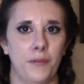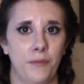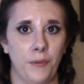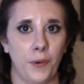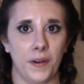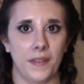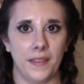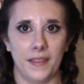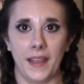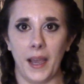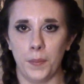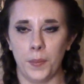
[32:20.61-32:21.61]
for
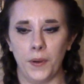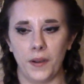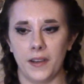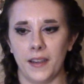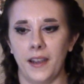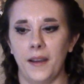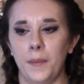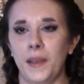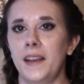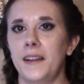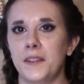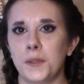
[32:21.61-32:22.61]
that book,
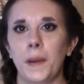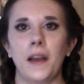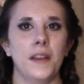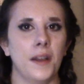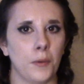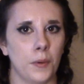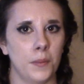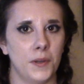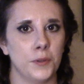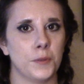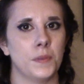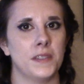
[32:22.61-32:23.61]
and it is about a young woman
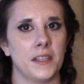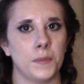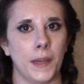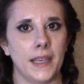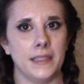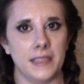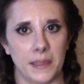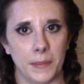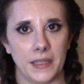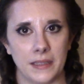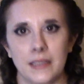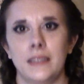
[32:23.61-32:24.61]
who's possessed by a
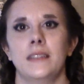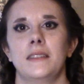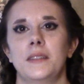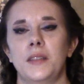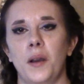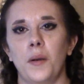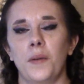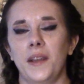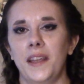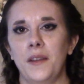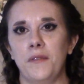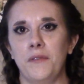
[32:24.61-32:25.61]
demon. So
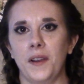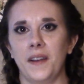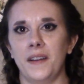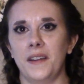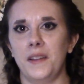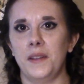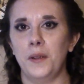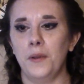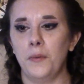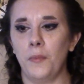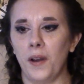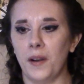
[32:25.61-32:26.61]
if
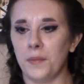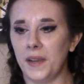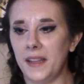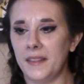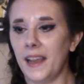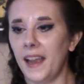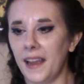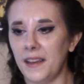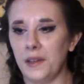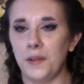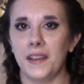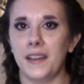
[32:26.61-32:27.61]
you want to read
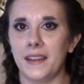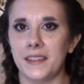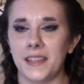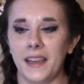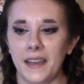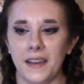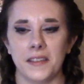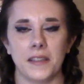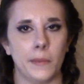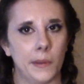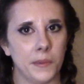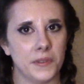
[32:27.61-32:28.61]
that, you can get excited because
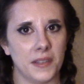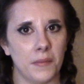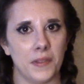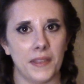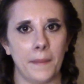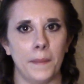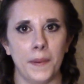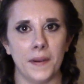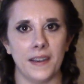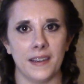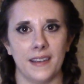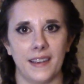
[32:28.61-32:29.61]
I'm almost done with that
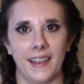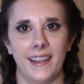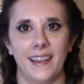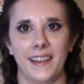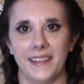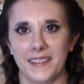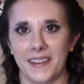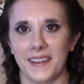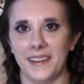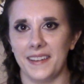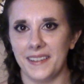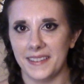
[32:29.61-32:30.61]
book, and
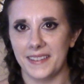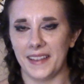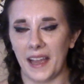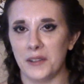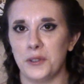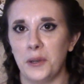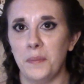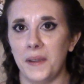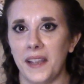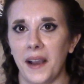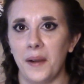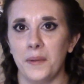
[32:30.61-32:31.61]
that should
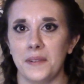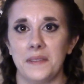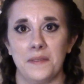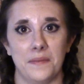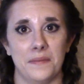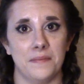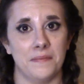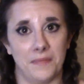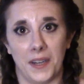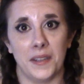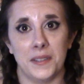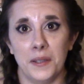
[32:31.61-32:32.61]
be out
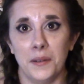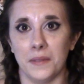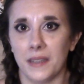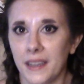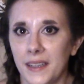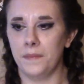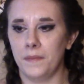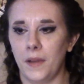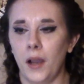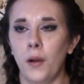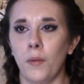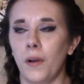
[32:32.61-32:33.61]
very soon.
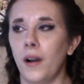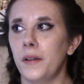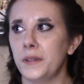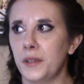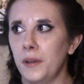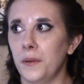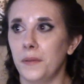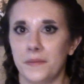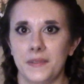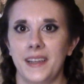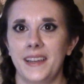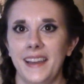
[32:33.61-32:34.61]
Oh, also,
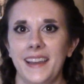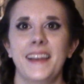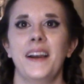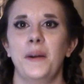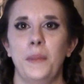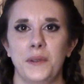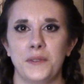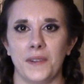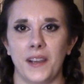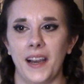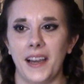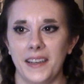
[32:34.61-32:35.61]
I almost
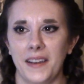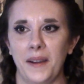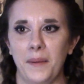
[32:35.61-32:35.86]
forgot